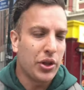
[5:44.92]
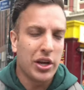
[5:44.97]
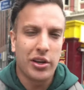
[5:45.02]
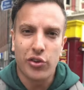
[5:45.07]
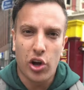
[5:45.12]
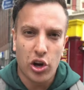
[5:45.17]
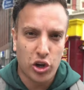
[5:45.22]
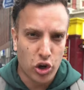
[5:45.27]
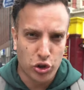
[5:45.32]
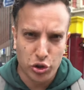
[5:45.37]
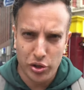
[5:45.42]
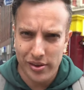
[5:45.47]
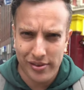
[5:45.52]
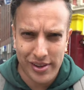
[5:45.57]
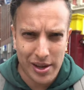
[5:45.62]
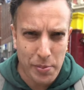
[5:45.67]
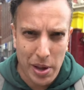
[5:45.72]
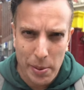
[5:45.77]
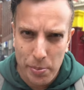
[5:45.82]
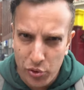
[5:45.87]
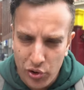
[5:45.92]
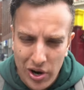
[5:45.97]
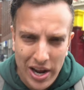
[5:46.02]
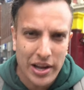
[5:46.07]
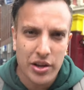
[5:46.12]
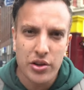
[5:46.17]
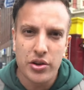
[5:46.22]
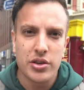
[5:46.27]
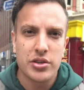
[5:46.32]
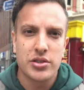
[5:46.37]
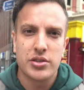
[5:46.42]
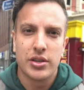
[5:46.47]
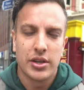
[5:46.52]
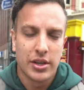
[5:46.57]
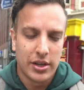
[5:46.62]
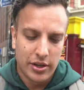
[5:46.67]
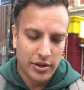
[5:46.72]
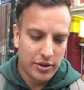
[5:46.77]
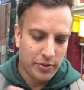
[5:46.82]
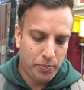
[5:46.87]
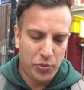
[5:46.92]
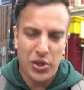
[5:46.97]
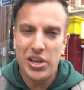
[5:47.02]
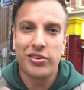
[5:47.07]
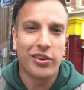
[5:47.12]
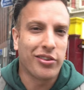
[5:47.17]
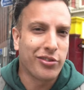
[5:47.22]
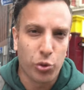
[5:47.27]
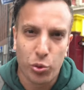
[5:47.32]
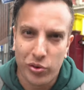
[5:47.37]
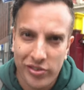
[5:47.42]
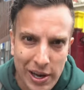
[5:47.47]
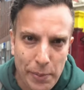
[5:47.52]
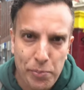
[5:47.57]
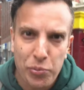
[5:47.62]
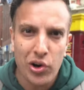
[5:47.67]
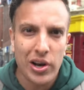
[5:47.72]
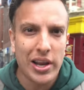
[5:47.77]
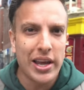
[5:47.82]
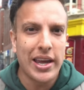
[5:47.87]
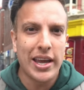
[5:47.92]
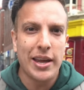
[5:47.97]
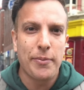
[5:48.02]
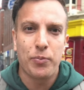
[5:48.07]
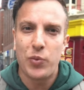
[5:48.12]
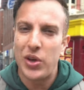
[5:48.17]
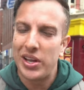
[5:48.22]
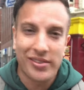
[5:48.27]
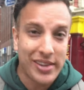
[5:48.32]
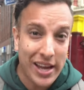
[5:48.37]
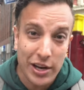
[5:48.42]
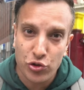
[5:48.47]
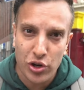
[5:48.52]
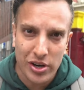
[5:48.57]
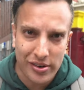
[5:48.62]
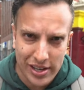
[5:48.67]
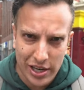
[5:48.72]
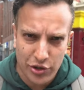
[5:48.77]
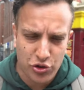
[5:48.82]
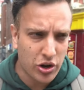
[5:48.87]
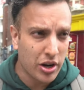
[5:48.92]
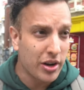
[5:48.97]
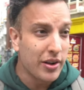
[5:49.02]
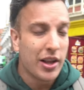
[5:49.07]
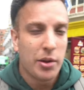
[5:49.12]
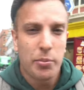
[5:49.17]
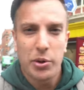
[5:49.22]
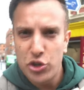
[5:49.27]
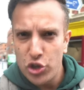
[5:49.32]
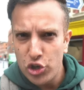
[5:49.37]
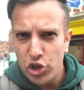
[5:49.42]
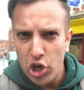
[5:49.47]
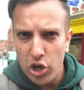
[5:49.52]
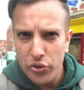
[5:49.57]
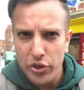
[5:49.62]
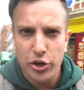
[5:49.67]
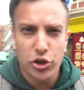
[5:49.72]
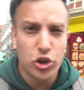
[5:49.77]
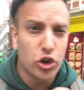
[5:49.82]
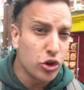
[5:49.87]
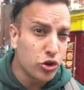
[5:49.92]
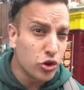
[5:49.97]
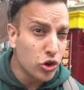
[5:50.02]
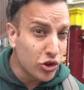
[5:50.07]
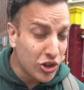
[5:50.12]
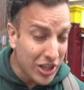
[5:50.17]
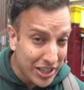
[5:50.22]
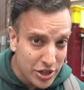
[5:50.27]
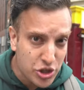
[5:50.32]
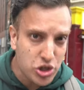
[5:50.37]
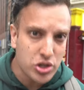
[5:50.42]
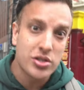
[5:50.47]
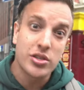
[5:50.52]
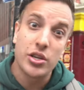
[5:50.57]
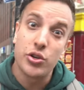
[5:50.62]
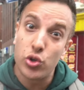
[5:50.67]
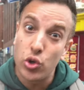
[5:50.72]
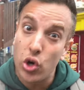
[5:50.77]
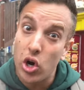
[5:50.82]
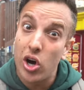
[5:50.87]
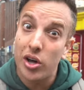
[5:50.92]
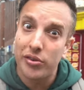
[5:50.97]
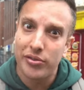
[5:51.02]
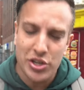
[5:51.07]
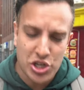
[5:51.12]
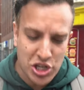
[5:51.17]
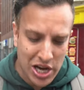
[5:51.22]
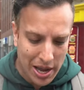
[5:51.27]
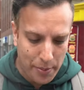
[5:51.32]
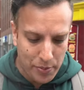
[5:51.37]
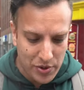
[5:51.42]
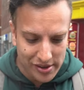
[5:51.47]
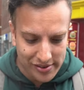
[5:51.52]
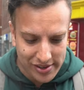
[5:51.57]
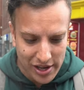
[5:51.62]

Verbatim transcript: things aren't cooked on the same apparatus, things are stored separately, et cetera, et cetera. But do go there, do due diligence, and do ask the chap